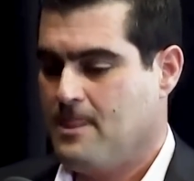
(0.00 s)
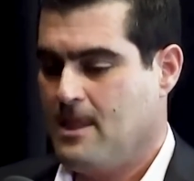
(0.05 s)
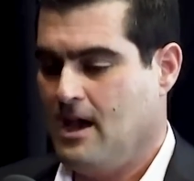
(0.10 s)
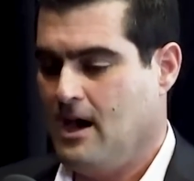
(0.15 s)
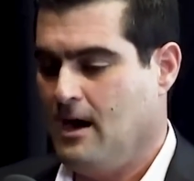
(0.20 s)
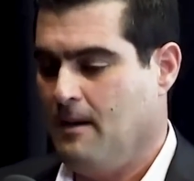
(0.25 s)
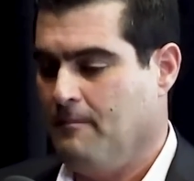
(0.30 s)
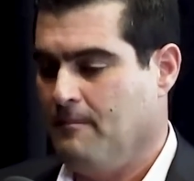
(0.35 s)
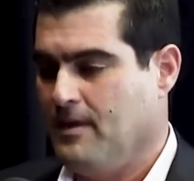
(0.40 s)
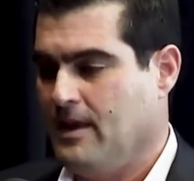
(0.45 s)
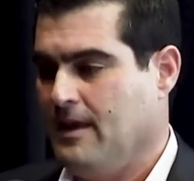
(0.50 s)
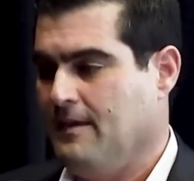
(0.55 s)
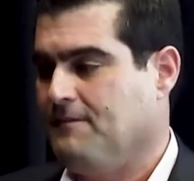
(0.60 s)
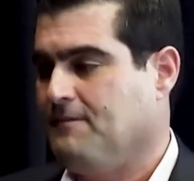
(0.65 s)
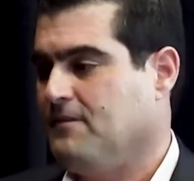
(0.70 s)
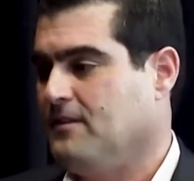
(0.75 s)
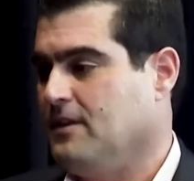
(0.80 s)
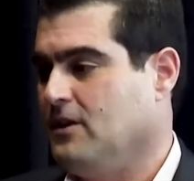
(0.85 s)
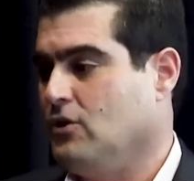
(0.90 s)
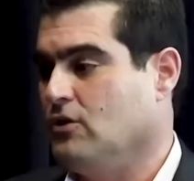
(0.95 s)
um,
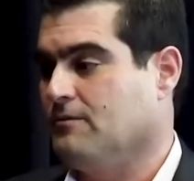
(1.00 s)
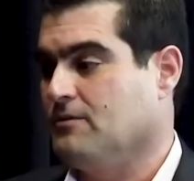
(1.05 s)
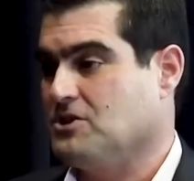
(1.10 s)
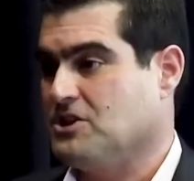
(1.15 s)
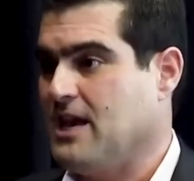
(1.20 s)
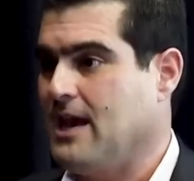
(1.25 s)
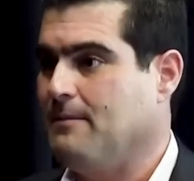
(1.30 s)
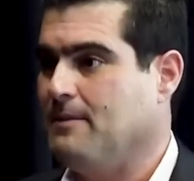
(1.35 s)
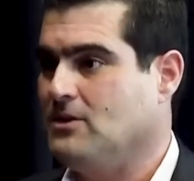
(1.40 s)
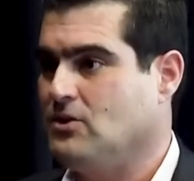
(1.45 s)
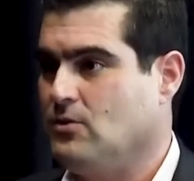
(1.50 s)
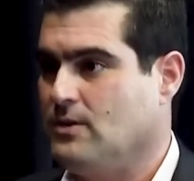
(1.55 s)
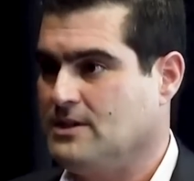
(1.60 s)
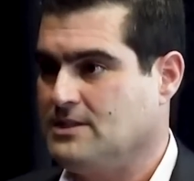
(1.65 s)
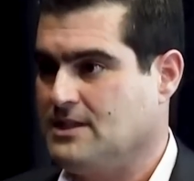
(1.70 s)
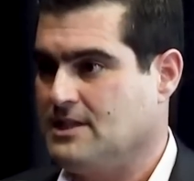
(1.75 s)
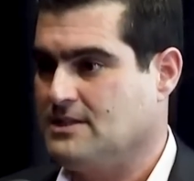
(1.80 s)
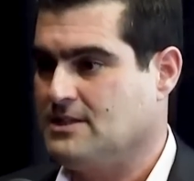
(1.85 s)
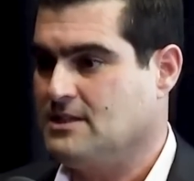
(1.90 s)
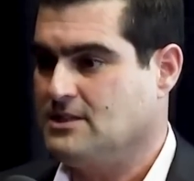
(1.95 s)
if the universe came into
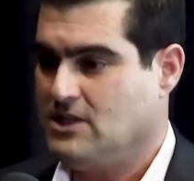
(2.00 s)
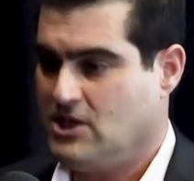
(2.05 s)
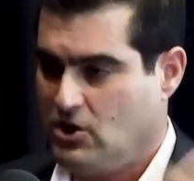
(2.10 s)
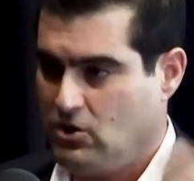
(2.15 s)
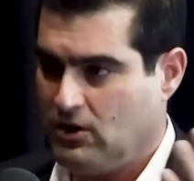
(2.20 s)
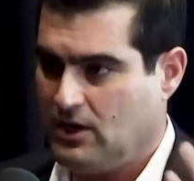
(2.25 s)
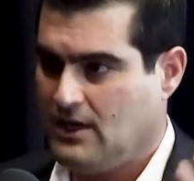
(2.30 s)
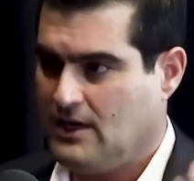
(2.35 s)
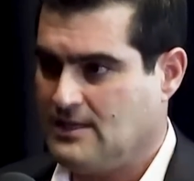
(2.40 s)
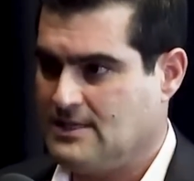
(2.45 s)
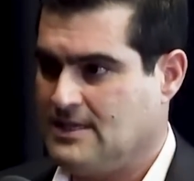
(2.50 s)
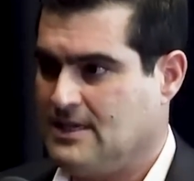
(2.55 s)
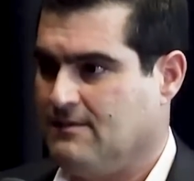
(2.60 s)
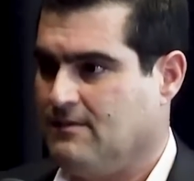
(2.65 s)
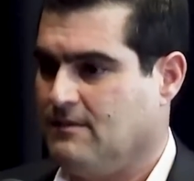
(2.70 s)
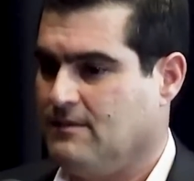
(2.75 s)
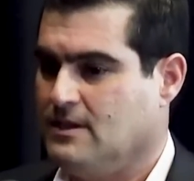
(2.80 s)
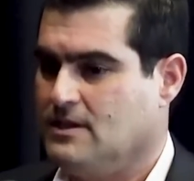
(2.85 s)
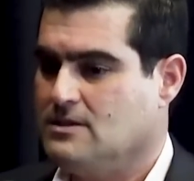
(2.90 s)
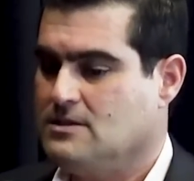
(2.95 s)
existence, and you can
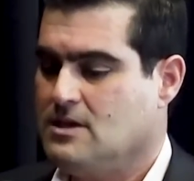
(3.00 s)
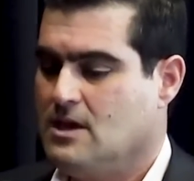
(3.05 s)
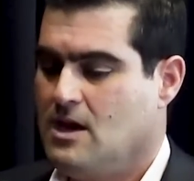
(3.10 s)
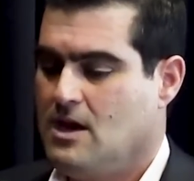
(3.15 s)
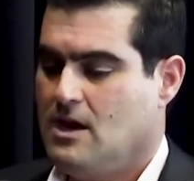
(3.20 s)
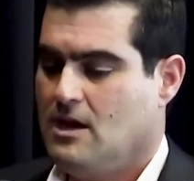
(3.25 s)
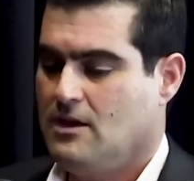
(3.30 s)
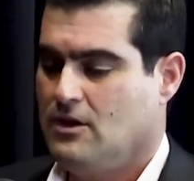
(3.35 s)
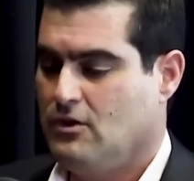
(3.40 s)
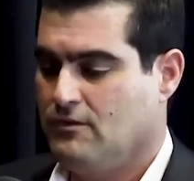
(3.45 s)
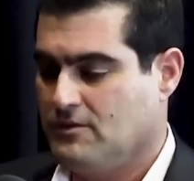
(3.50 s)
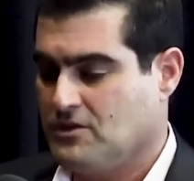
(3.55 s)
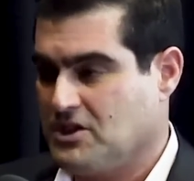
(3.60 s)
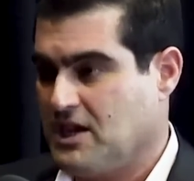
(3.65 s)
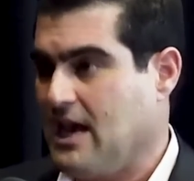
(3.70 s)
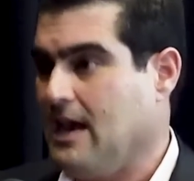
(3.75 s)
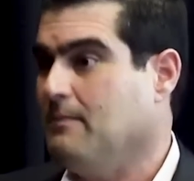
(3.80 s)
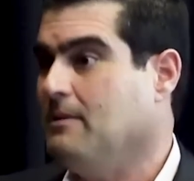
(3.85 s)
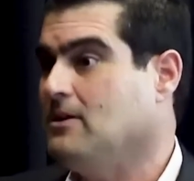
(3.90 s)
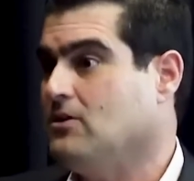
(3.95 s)
conceive of this, the universe
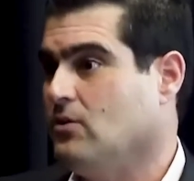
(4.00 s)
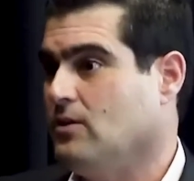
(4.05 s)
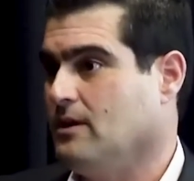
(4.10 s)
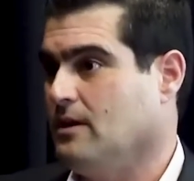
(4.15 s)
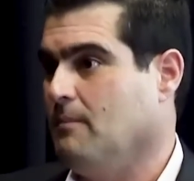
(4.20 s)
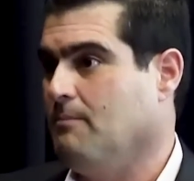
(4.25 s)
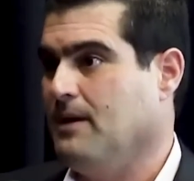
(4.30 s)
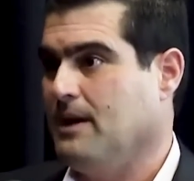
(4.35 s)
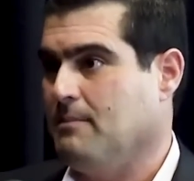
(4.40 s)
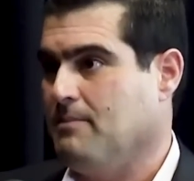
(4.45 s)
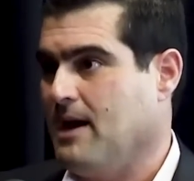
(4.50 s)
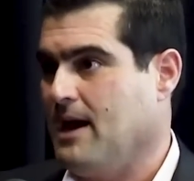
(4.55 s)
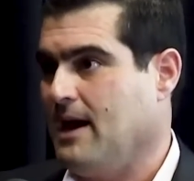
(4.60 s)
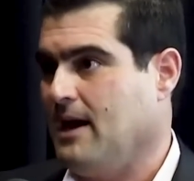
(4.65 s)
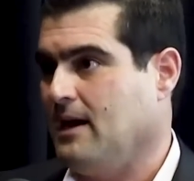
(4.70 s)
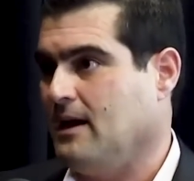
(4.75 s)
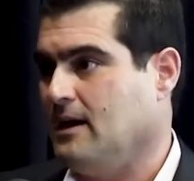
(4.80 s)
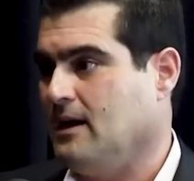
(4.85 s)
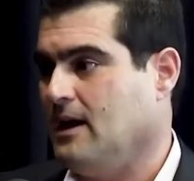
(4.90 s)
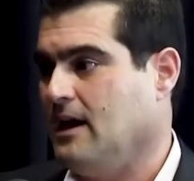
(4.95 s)
came into a, a big
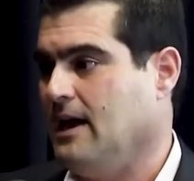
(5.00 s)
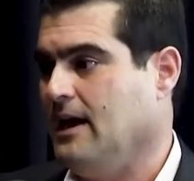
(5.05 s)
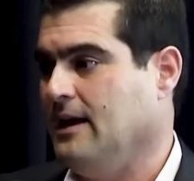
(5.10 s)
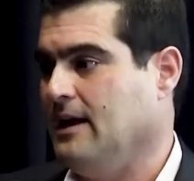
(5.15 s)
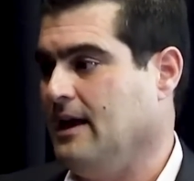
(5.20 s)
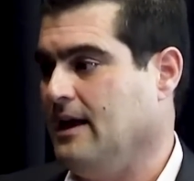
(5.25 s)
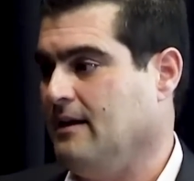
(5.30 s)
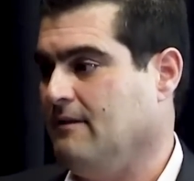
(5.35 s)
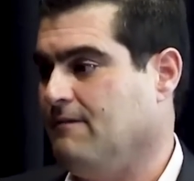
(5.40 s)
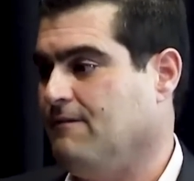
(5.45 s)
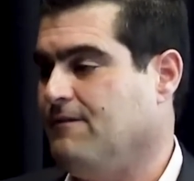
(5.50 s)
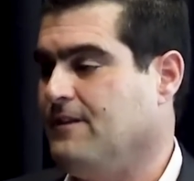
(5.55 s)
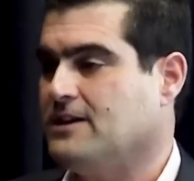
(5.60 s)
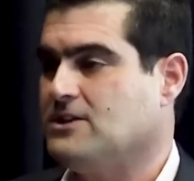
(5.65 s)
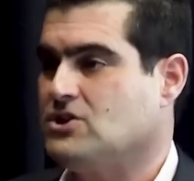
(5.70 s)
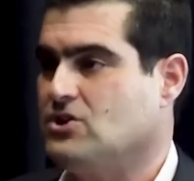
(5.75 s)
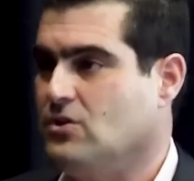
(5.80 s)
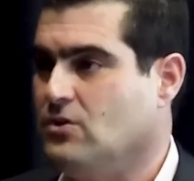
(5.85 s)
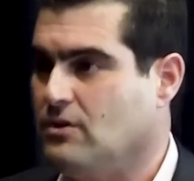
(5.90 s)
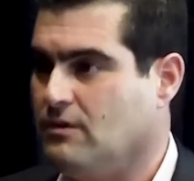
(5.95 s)
bang in a
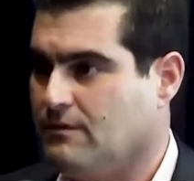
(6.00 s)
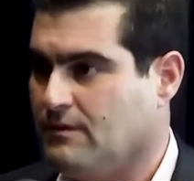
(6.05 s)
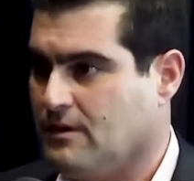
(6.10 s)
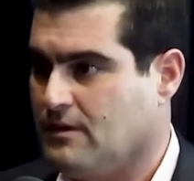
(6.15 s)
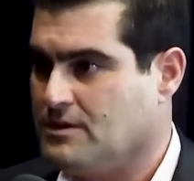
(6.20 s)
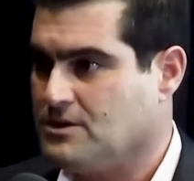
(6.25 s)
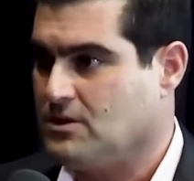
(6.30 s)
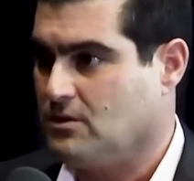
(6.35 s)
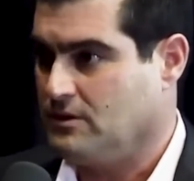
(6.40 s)
fixed universe.